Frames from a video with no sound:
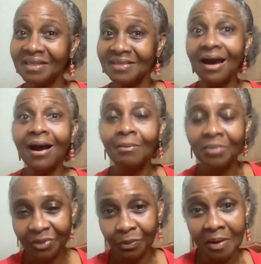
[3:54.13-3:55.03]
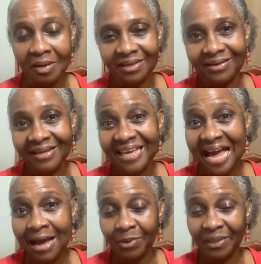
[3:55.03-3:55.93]
The almond one,
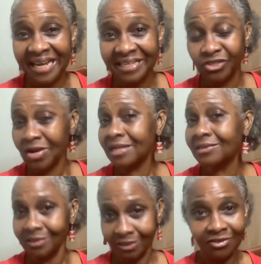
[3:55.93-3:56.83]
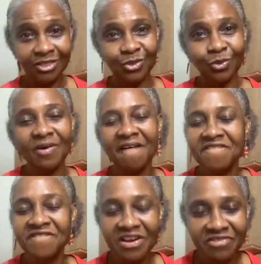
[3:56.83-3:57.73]
almond extract, is also
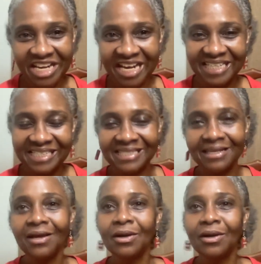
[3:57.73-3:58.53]
very nice.